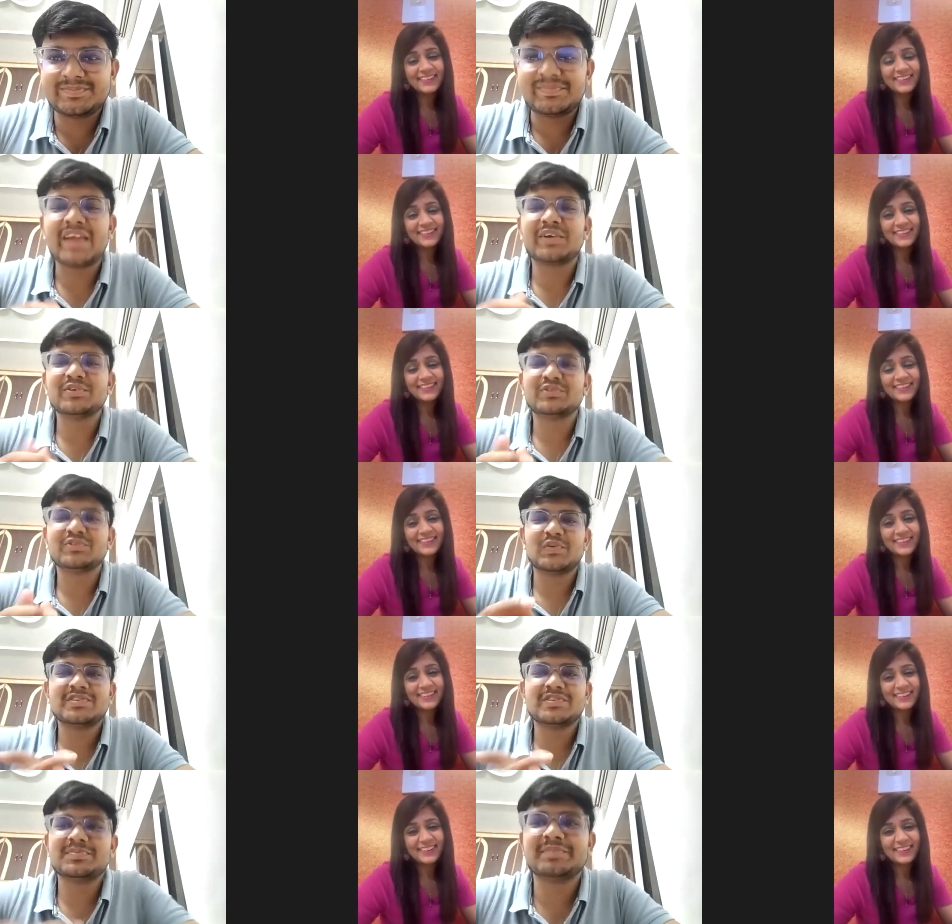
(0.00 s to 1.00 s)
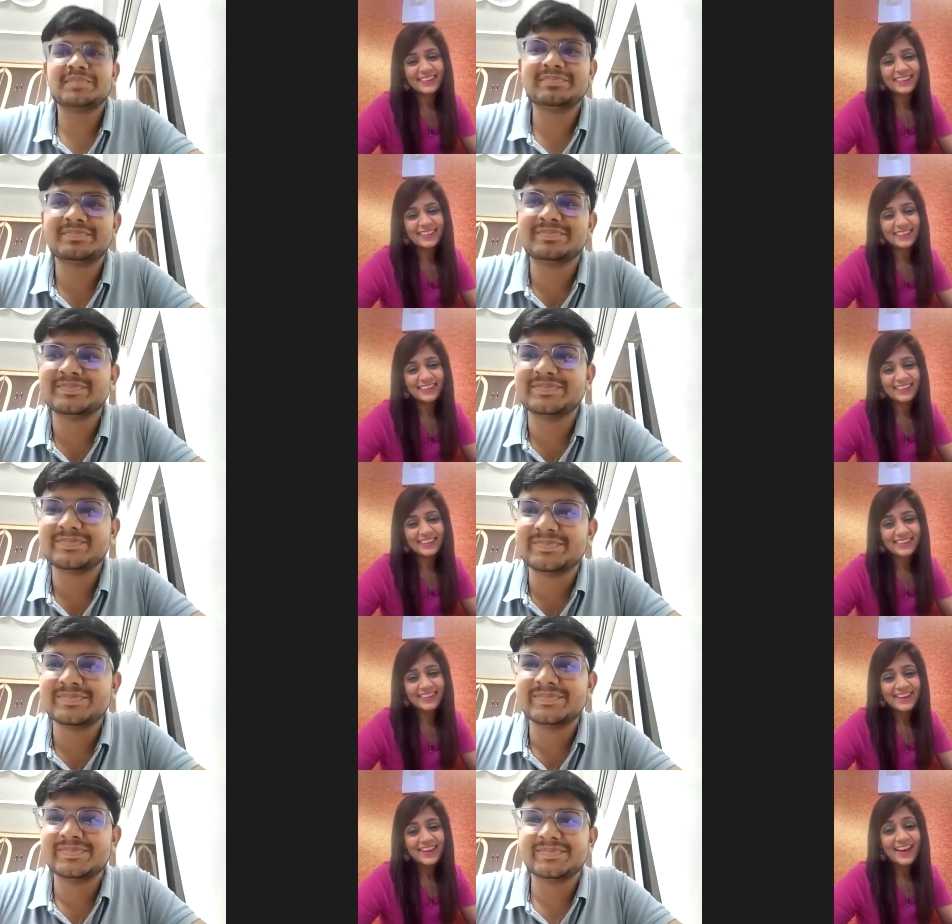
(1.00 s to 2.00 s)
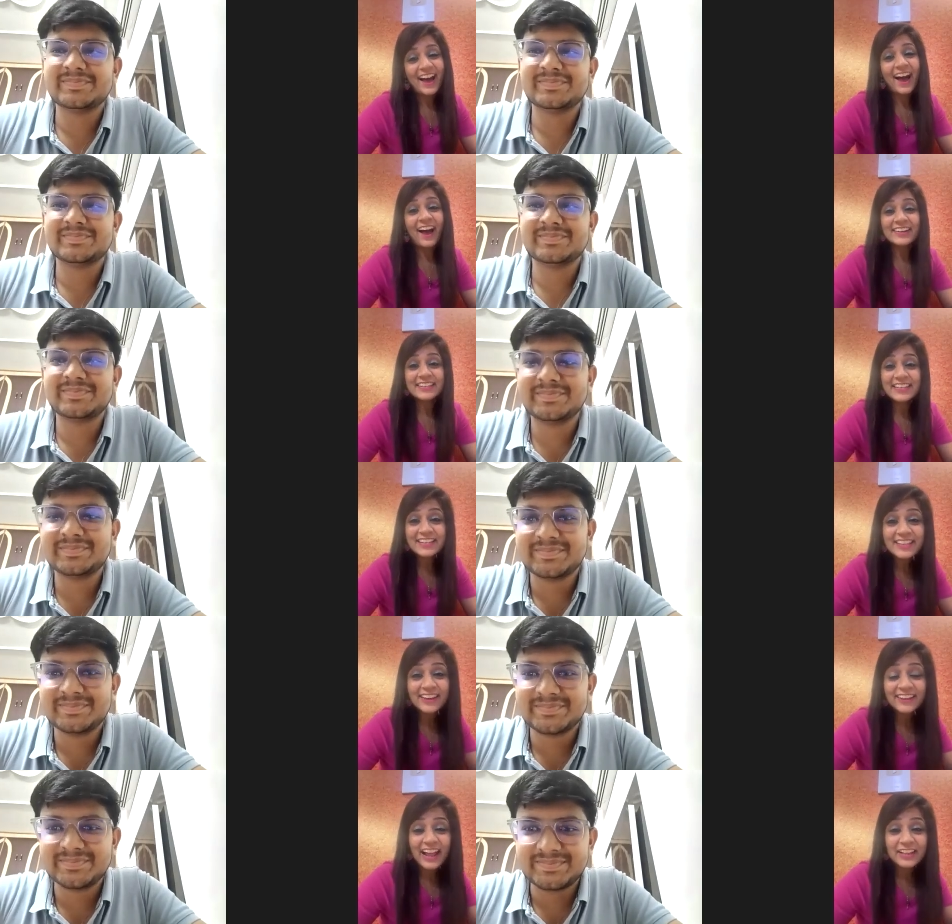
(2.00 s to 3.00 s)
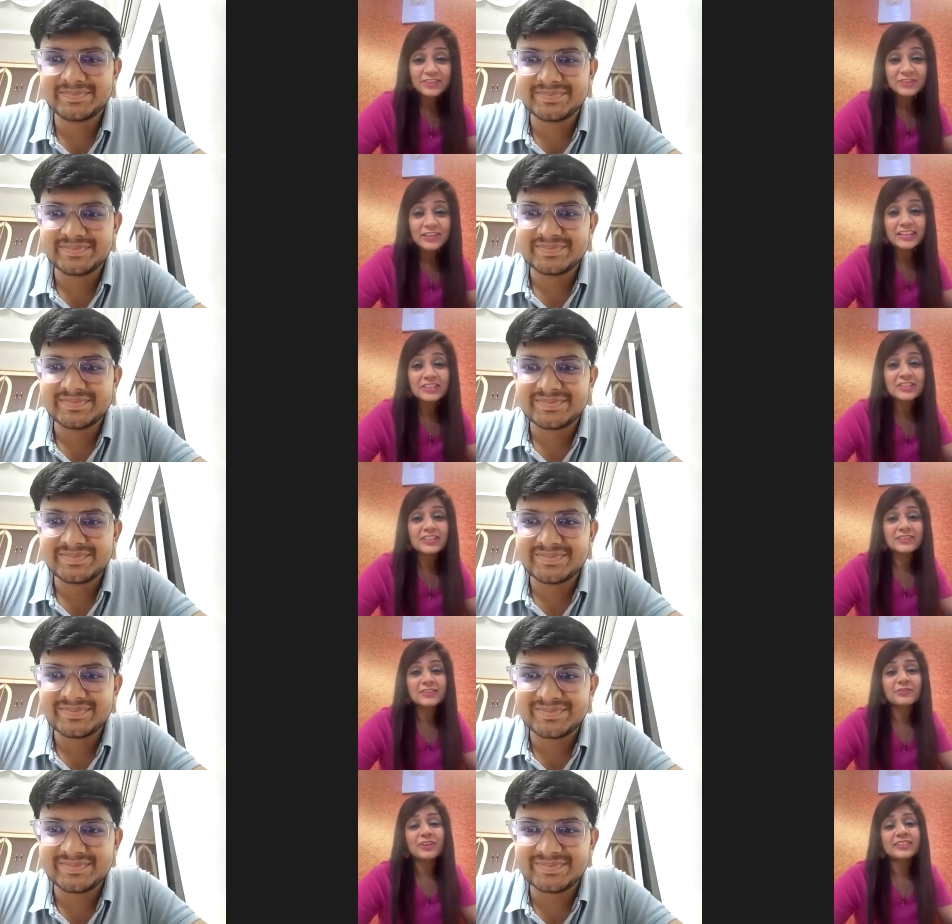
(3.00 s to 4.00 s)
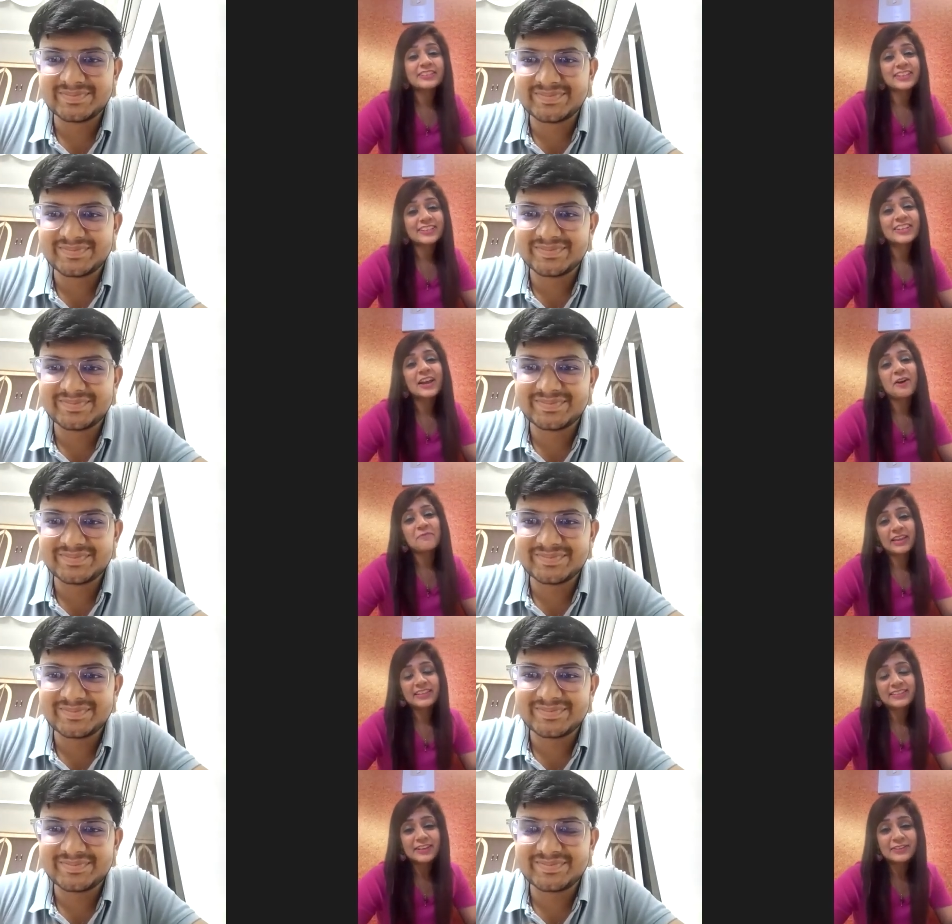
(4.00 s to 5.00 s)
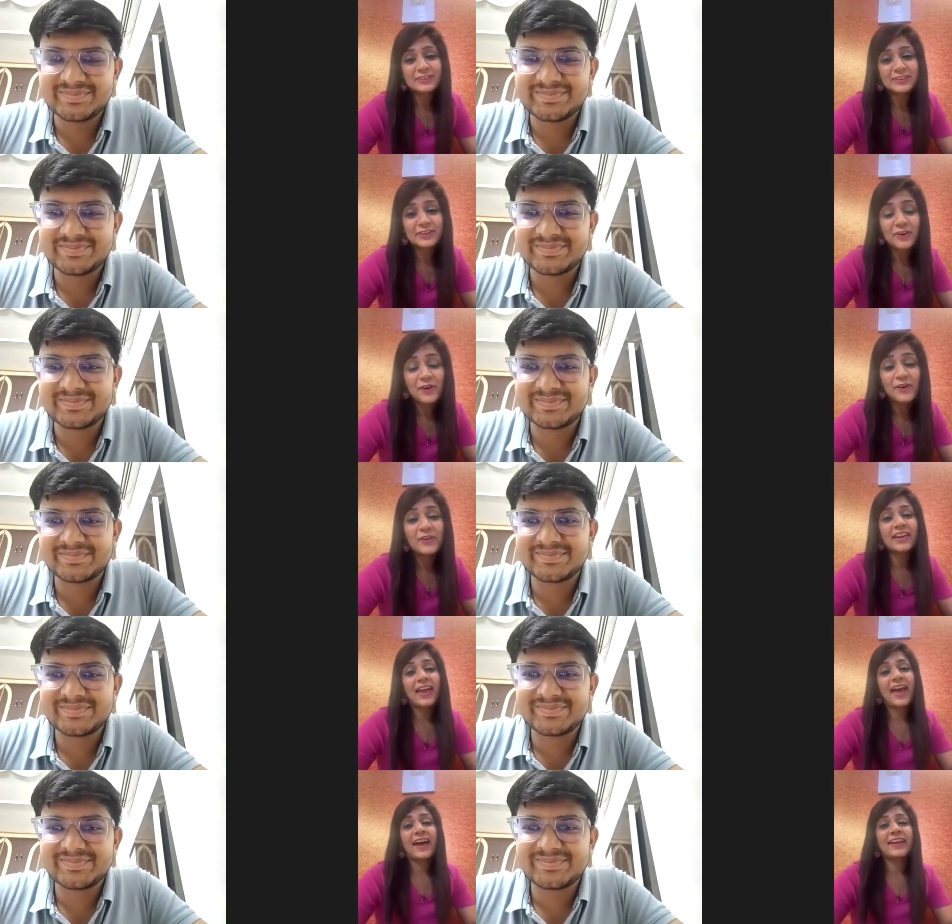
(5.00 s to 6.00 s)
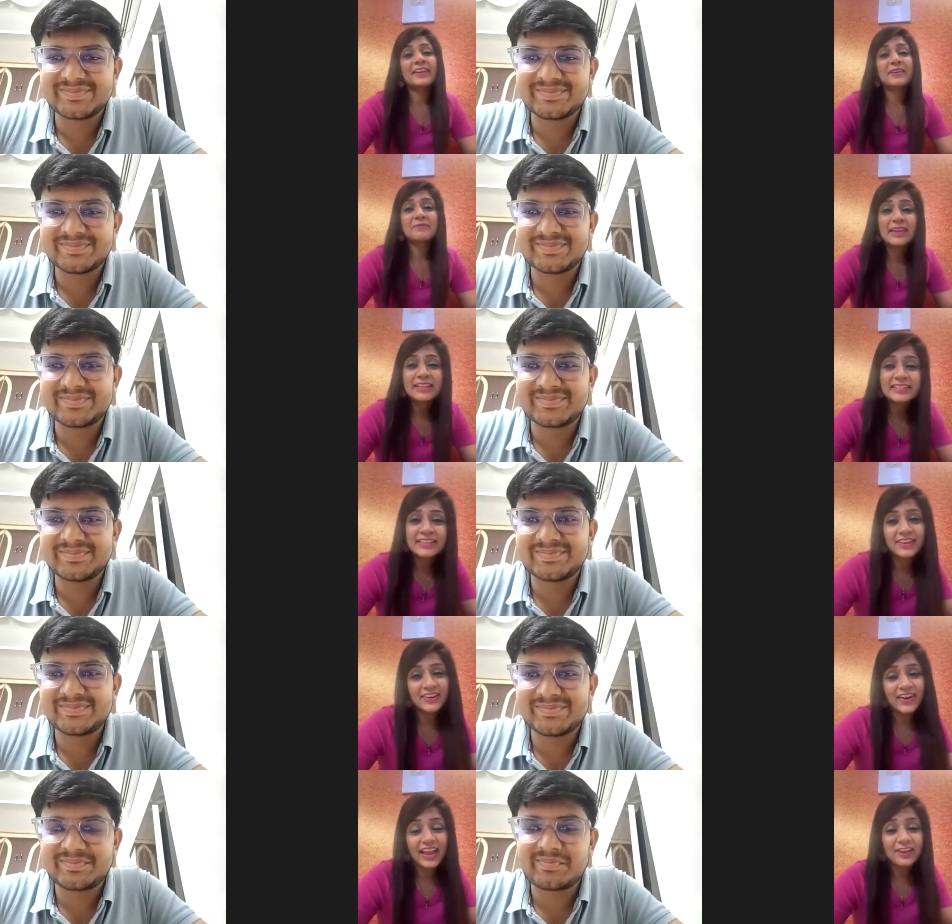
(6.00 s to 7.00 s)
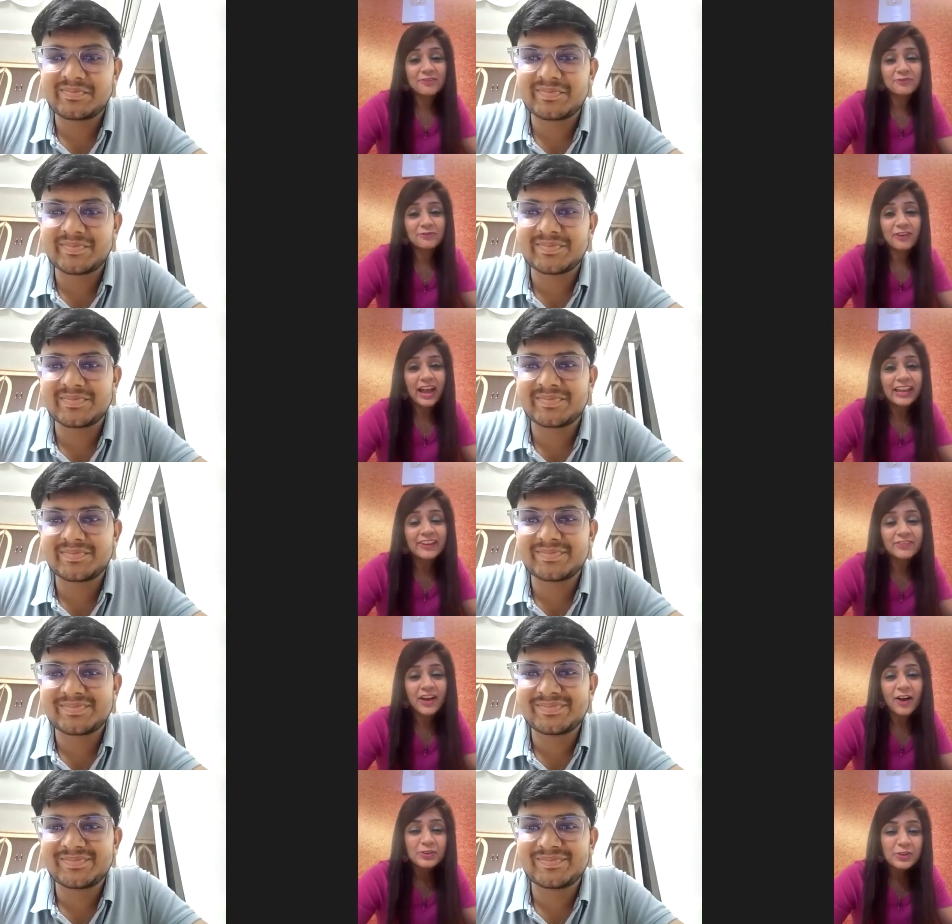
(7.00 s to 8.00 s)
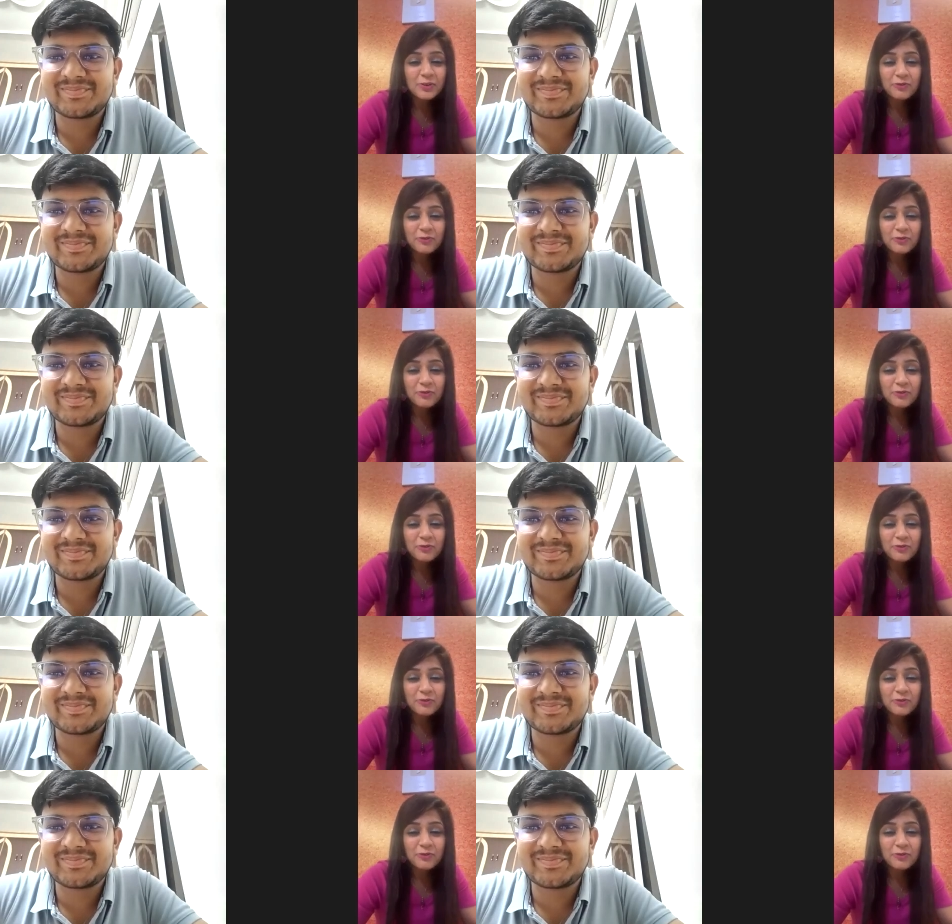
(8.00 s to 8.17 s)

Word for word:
Speaker 1: Thank you so much, ma'am.
Speaker 2: Heartiest congratulations for such an amazing score and amazing rank five. How do